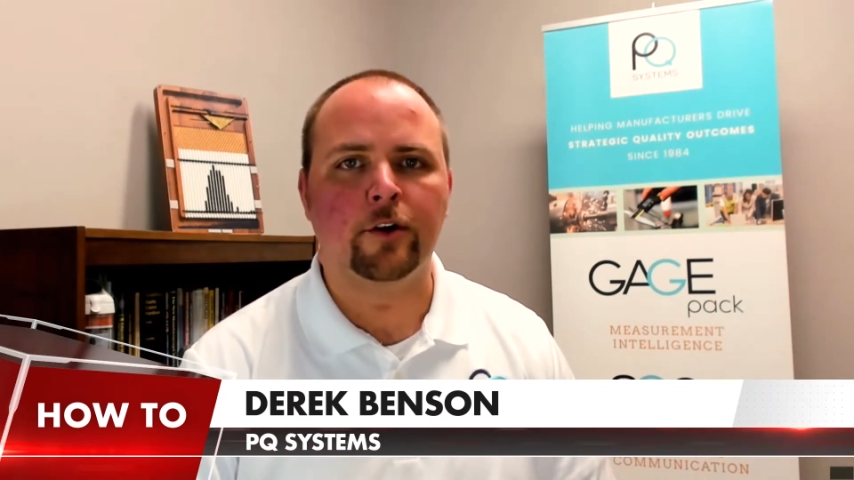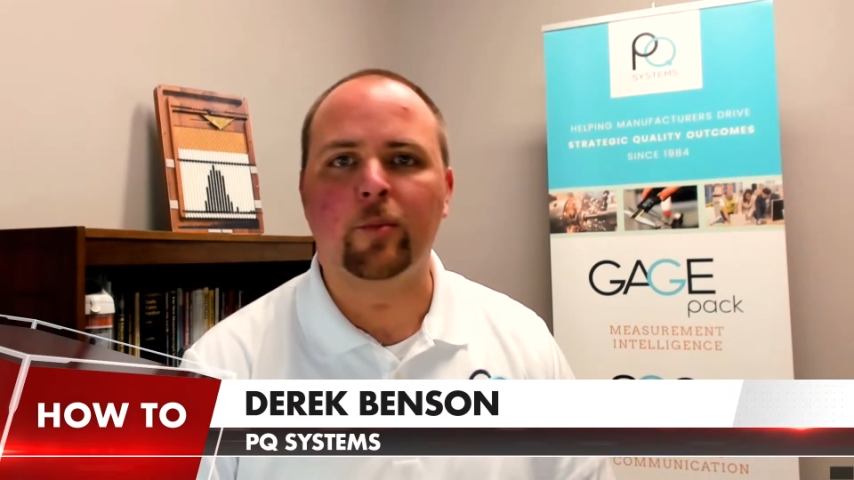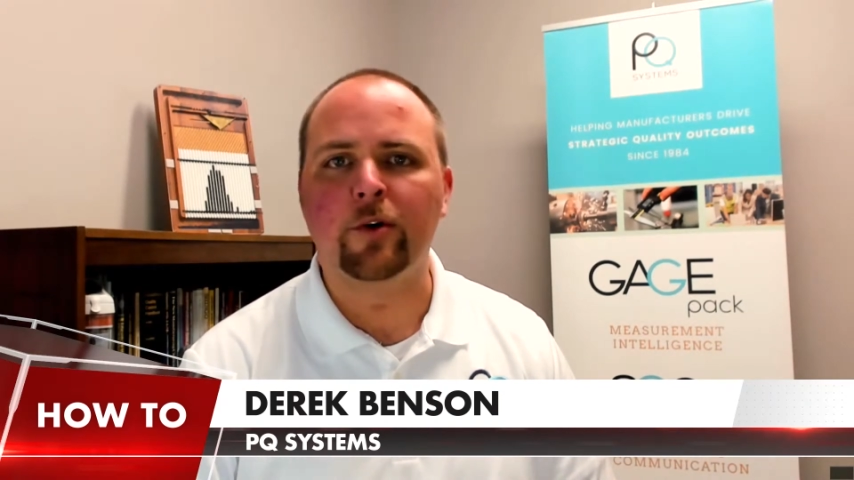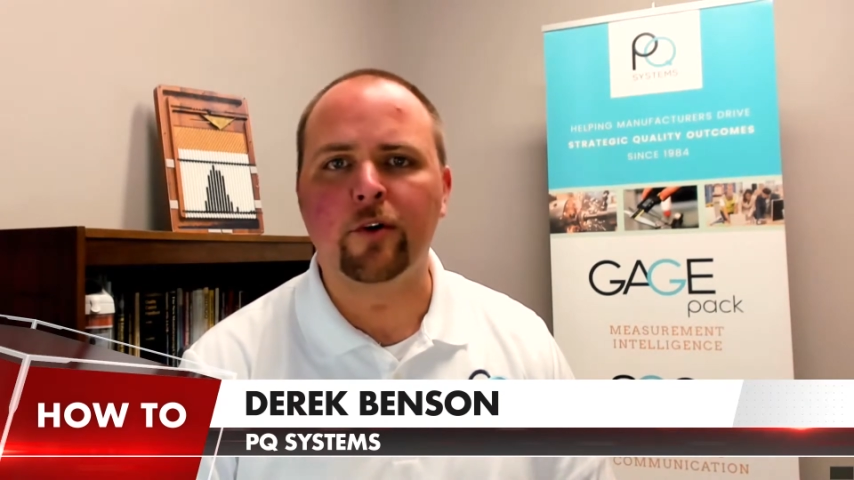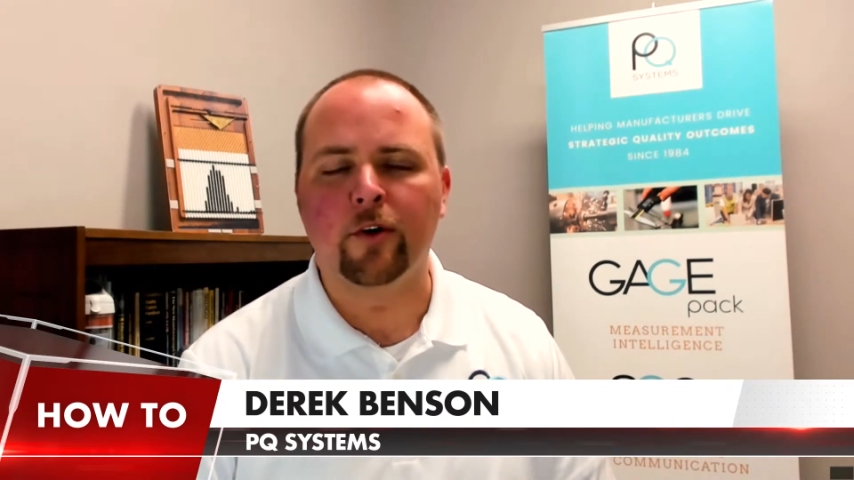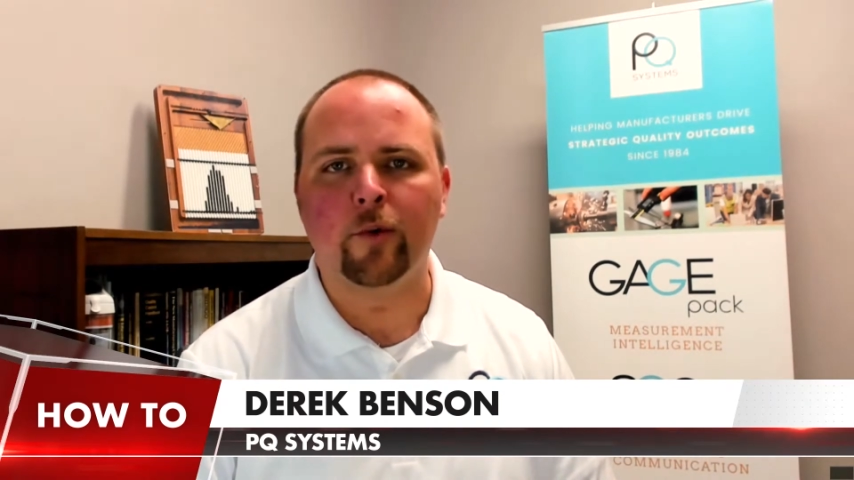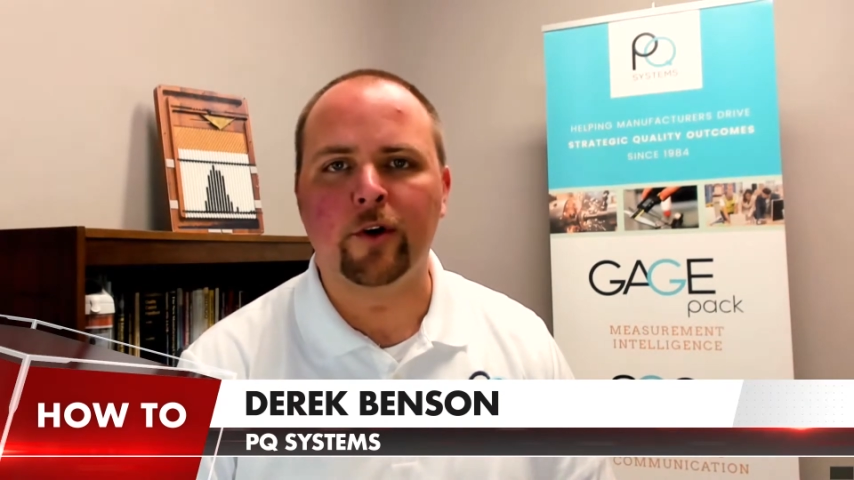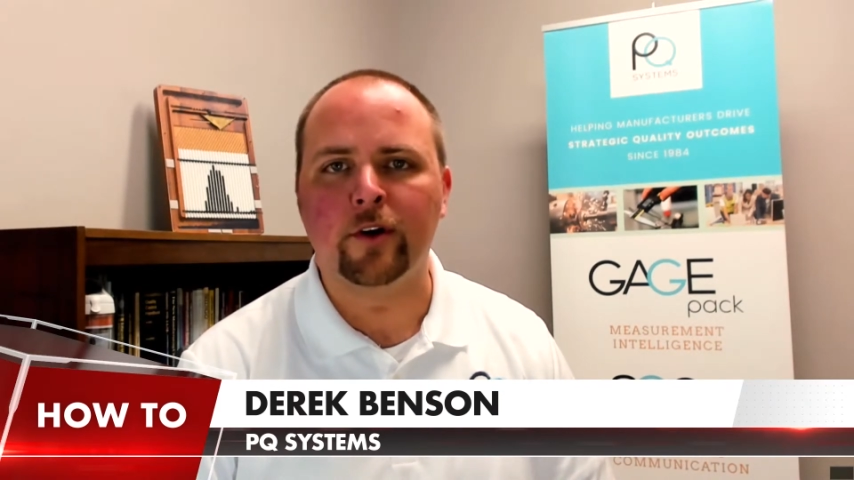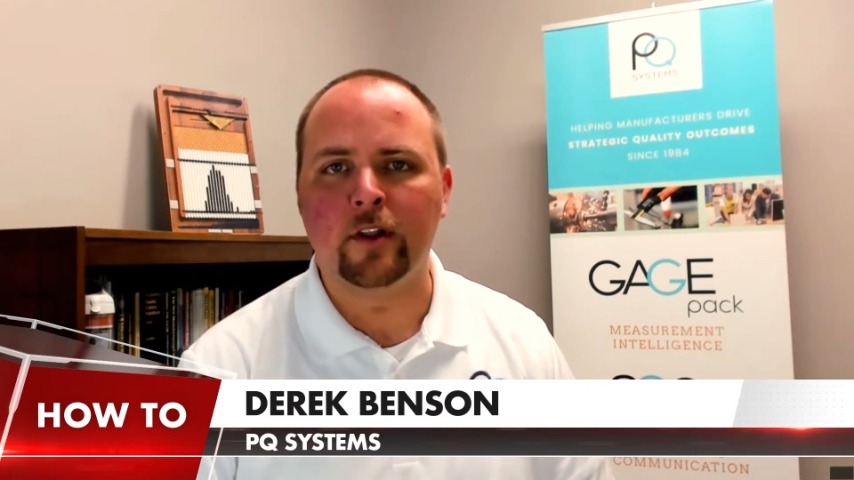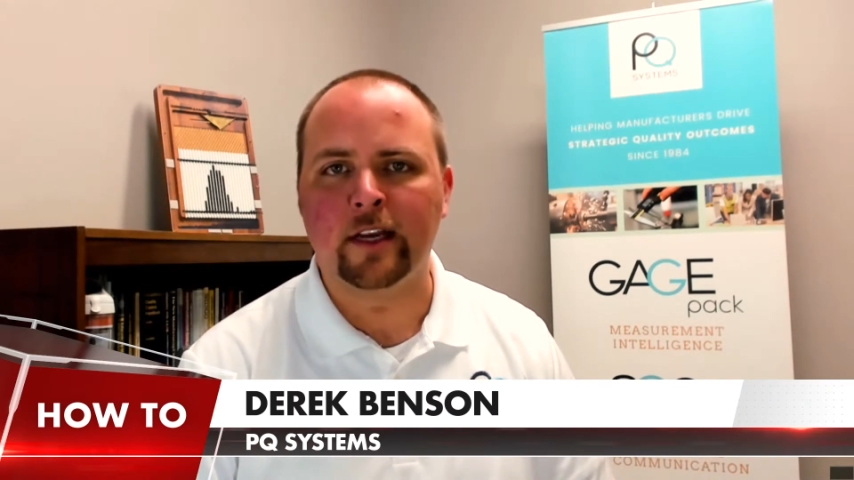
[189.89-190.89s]
your computer
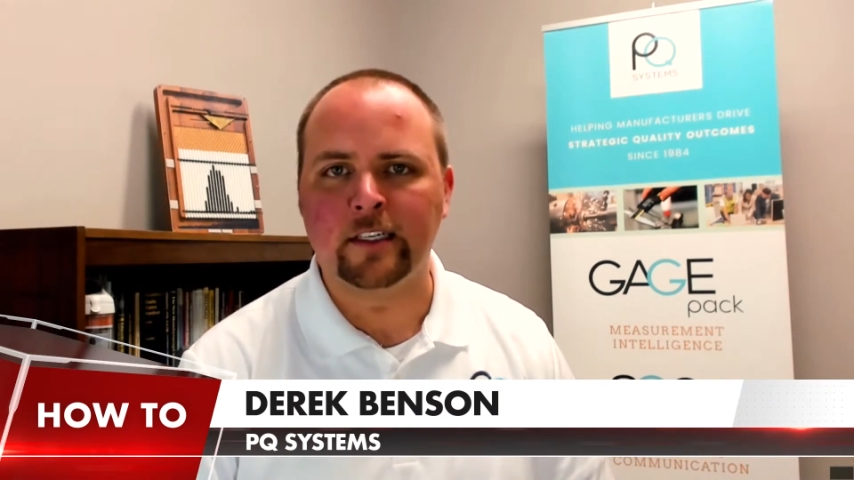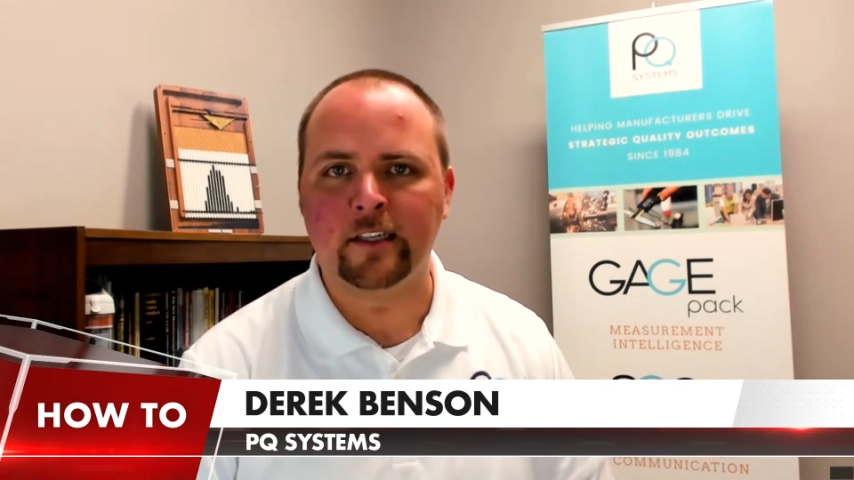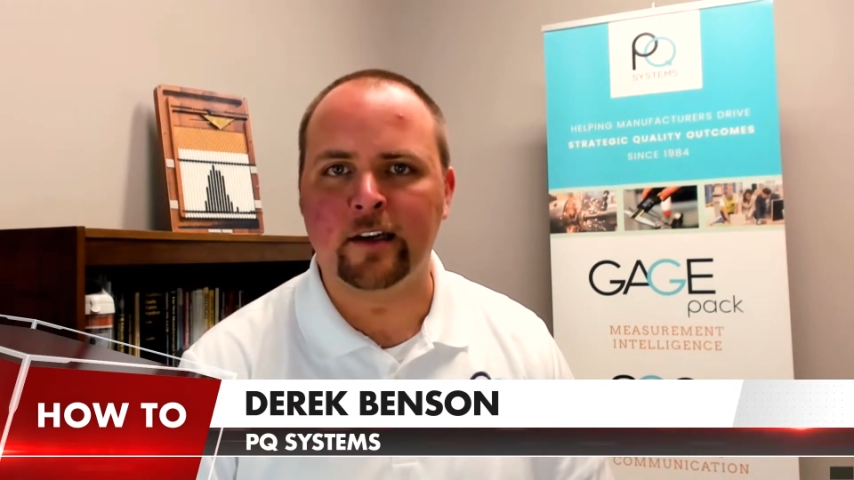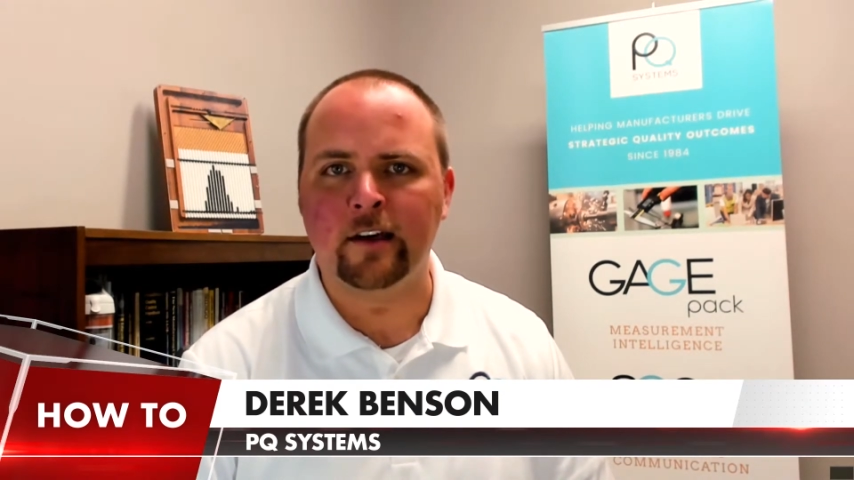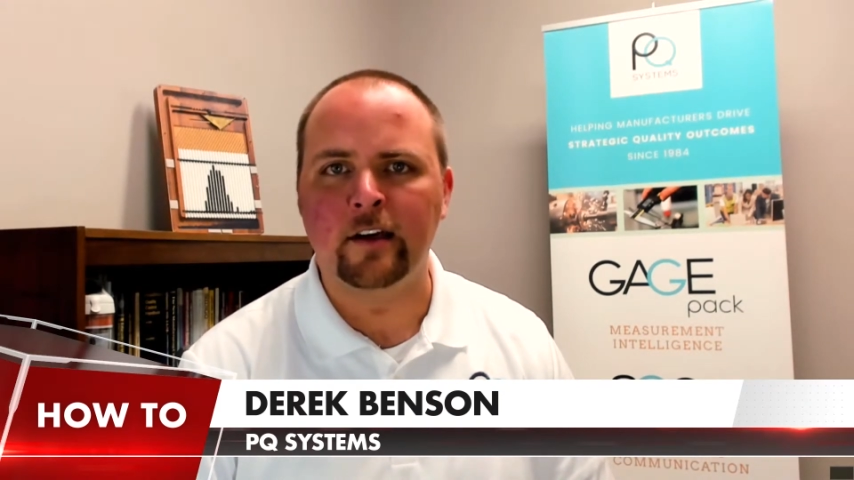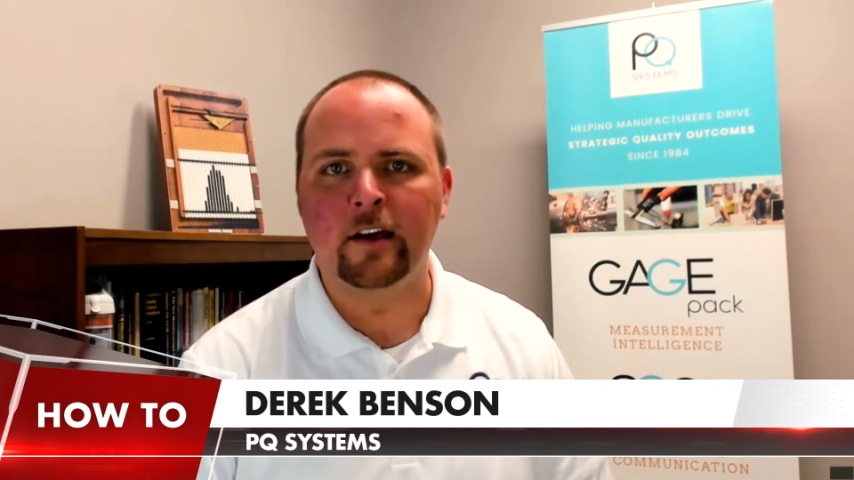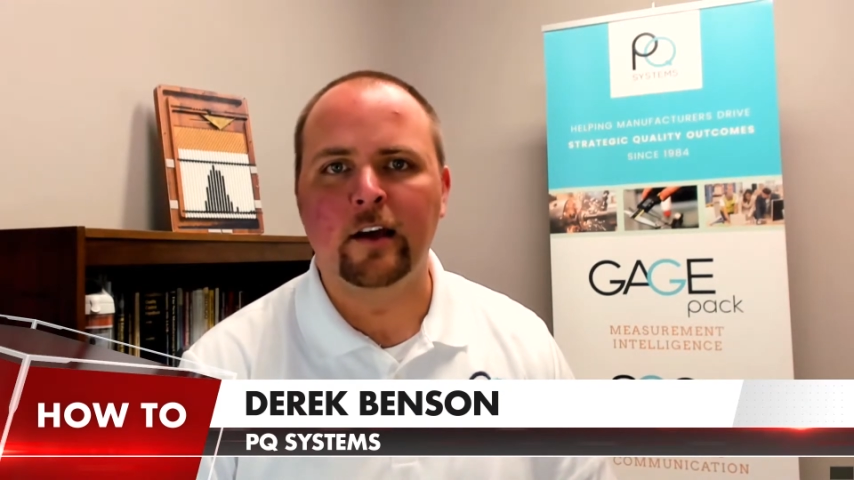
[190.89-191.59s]
where you collect data.